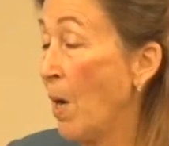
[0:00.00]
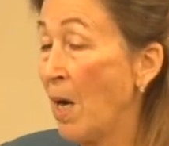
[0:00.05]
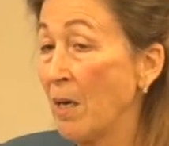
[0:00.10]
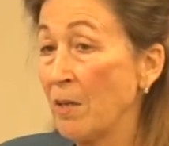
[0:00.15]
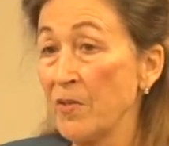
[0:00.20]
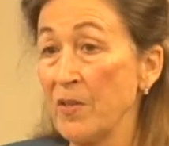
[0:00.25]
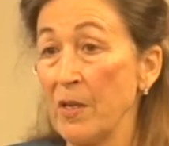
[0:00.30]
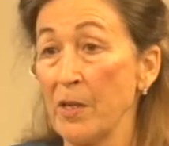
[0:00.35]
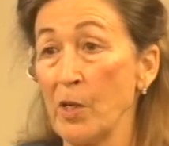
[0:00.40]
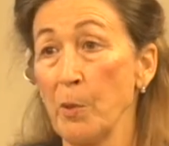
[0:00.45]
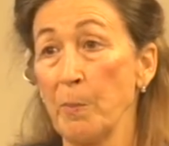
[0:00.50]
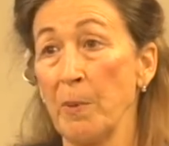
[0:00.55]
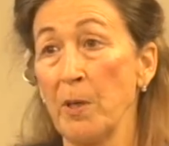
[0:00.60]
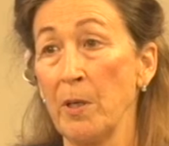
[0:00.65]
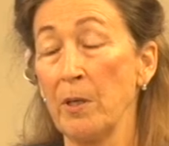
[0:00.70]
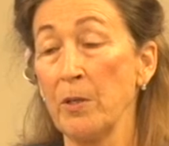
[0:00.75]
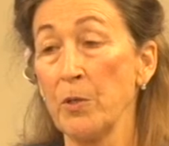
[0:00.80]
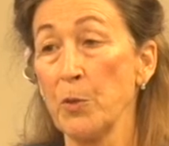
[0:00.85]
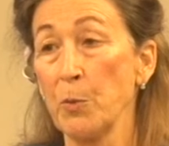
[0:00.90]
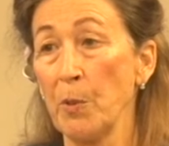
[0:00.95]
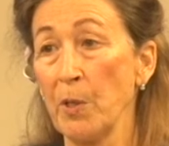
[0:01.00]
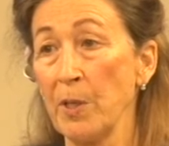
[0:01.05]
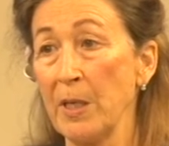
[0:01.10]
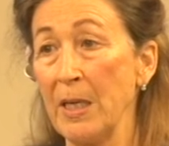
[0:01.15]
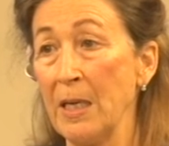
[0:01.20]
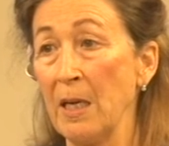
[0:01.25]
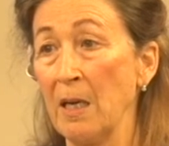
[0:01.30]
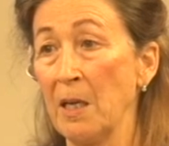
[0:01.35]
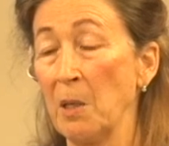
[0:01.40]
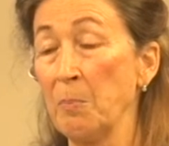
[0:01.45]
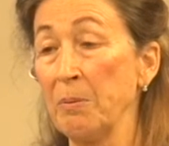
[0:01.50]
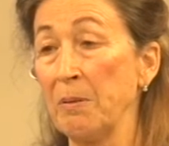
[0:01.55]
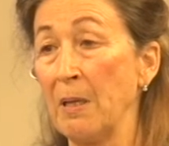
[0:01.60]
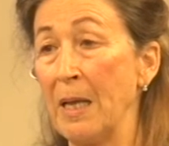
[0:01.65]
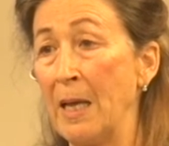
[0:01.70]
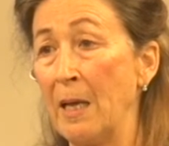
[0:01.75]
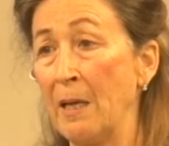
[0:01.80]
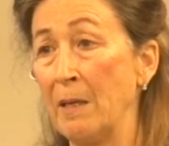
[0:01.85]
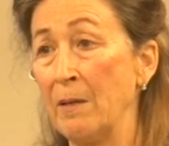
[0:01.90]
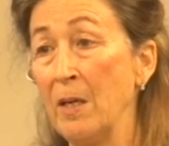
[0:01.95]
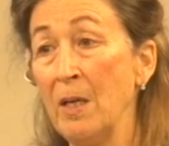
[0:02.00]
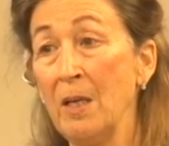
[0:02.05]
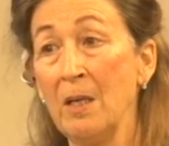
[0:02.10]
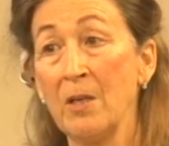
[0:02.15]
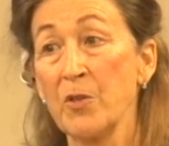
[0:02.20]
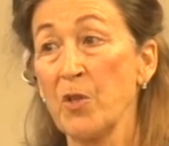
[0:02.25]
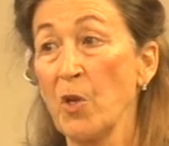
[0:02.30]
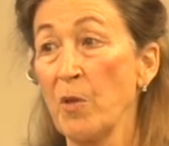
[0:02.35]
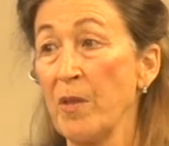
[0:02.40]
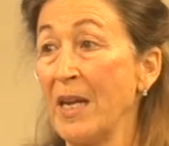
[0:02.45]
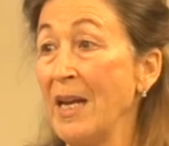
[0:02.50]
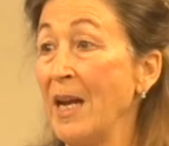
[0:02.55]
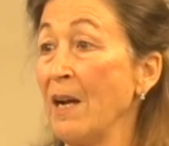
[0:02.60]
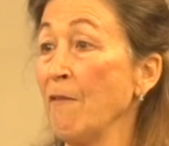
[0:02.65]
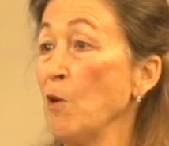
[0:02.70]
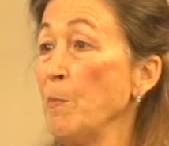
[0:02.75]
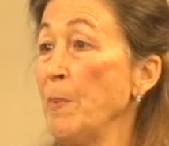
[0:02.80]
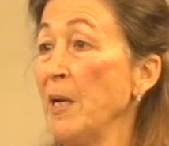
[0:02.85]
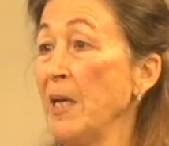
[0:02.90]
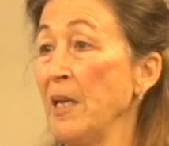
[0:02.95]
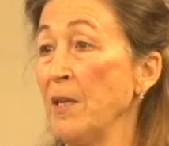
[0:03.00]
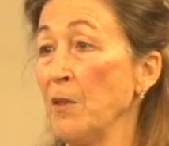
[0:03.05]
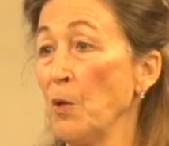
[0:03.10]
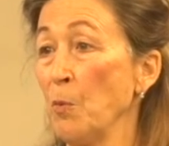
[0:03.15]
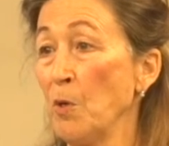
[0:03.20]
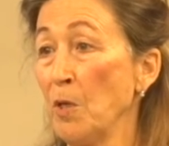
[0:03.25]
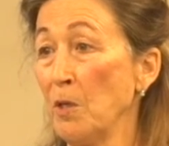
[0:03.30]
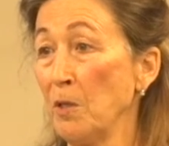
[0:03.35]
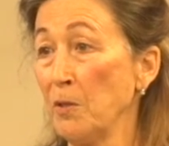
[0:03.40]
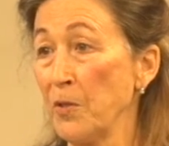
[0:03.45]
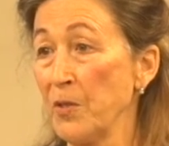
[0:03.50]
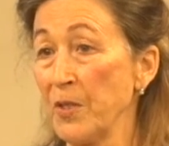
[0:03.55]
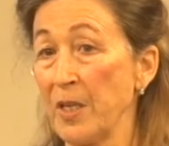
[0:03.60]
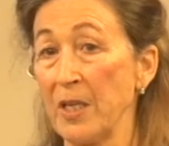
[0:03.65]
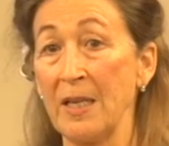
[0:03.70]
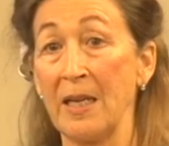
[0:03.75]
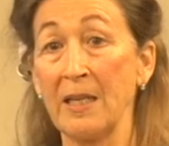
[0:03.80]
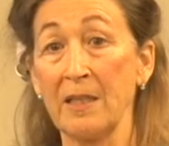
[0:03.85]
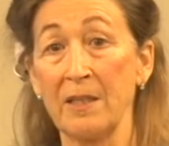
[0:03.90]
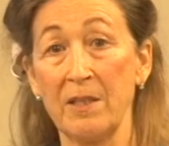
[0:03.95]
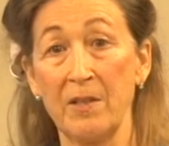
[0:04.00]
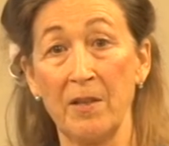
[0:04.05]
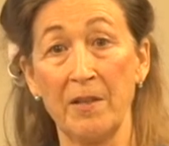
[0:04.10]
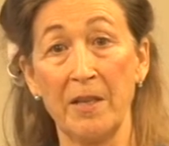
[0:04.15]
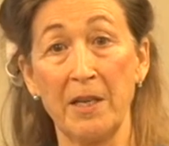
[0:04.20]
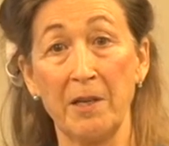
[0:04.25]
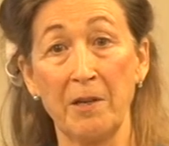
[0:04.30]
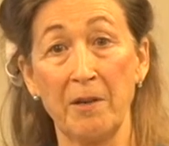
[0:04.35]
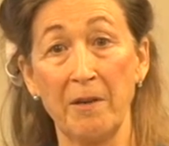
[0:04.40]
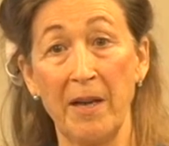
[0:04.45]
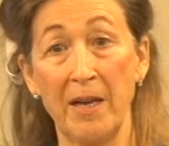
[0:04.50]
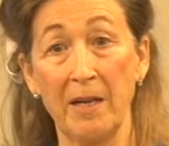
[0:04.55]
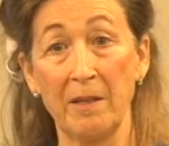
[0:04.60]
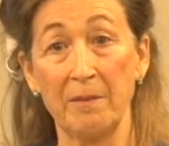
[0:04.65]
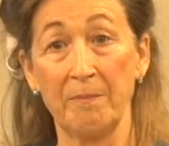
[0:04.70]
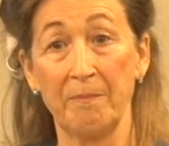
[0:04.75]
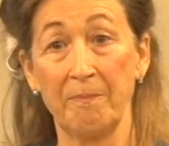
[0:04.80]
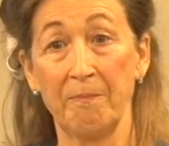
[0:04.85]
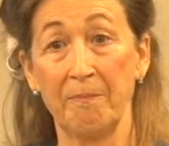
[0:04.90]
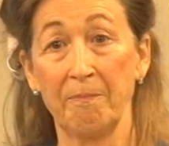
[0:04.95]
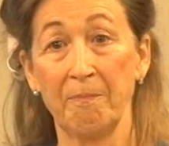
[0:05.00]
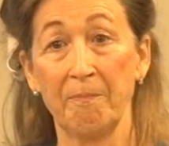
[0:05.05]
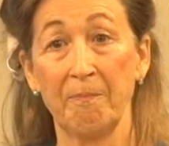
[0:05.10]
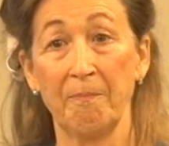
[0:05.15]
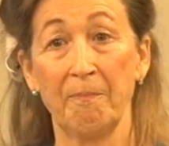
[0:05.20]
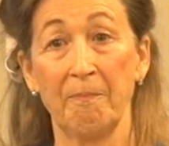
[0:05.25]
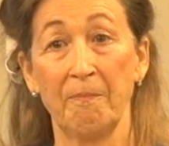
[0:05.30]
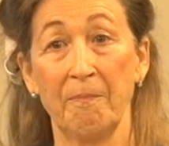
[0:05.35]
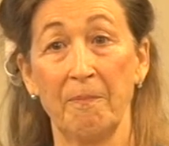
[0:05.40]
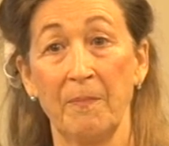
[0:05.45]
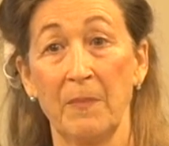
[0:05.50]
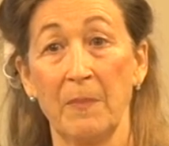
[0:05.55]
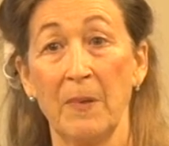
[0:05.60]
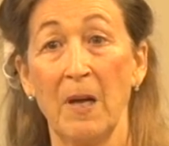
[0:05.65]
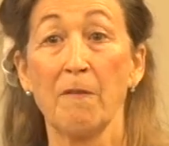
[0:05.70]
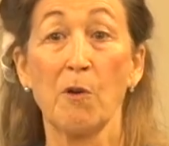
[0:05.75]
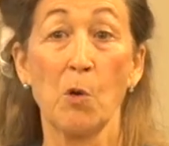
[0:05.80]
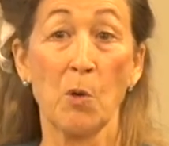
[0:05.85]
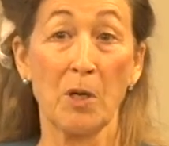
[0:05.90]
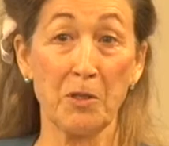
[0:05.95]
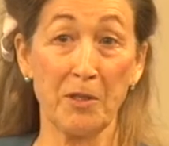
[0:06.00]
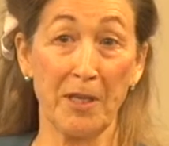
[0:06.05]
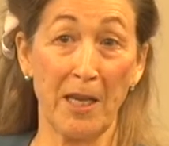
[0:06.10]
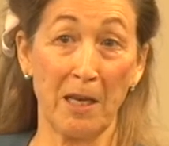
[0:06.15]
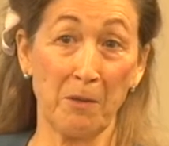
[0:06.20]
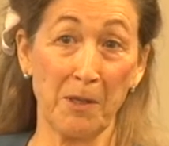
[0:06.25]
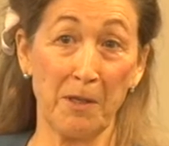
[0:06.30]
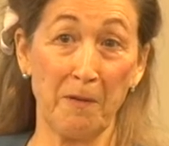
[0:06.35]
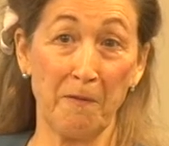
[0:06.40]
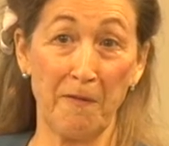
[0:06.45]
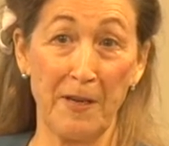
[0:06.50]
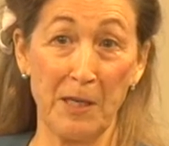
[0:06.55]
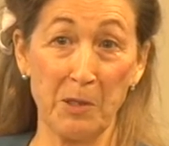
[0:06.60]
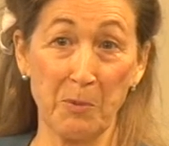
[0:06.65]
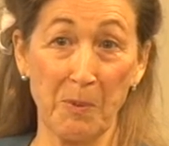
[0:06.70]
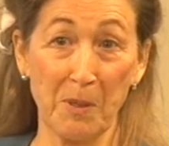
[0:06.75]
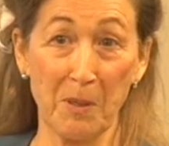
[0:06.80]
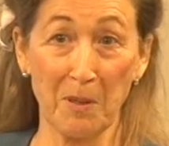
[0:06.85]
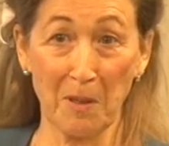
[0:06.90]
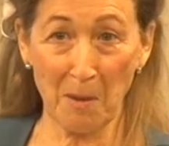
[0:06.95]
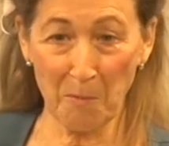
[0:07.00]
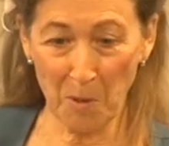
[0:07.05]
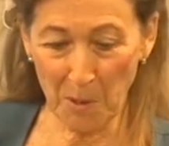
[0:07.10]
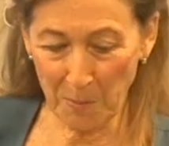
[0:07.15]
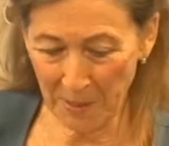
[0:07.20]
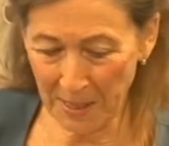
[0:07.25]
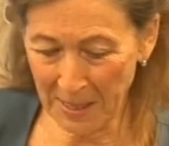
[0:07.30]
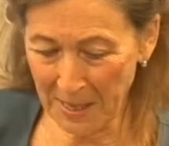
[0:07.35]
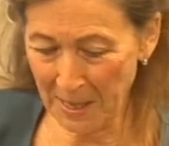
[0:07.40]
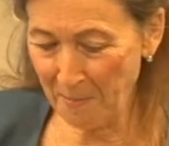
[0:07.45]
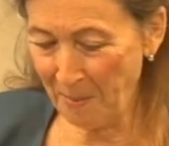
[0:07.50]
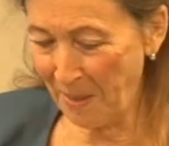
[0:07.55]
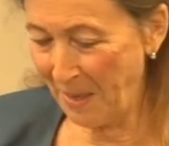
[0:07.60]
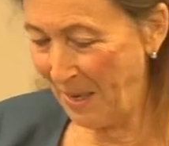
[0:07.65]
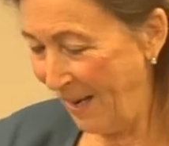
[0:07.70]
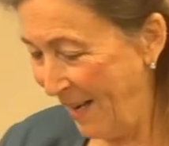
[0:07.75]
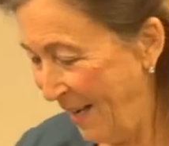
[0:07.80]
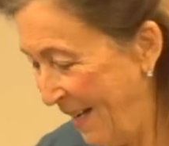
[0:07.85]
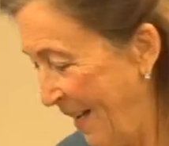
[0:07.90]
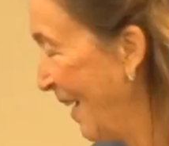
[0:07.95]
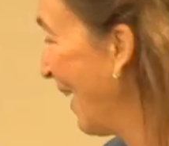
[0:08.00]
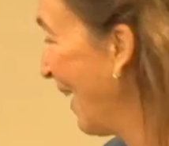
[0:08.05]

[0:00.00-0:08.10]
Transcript: Mark Zuckerberg is working on a plan so that everybody in the world is connected to the internet. Of course, that'll give Facebook a lot more money, but